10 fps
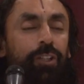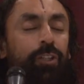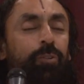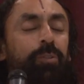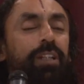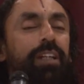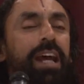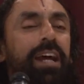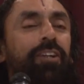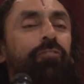Newton
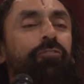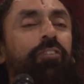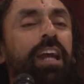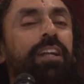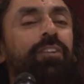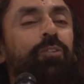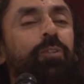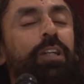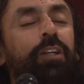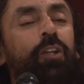had a friend
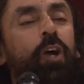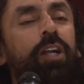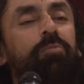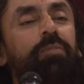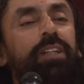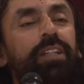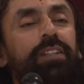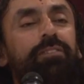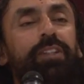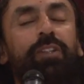who did not
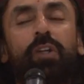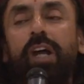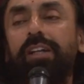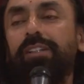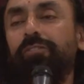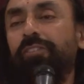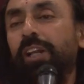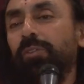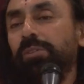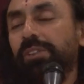believe in God, a
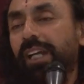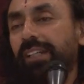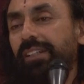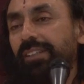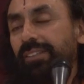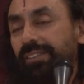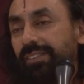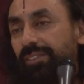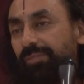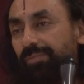fellow
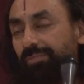scientist.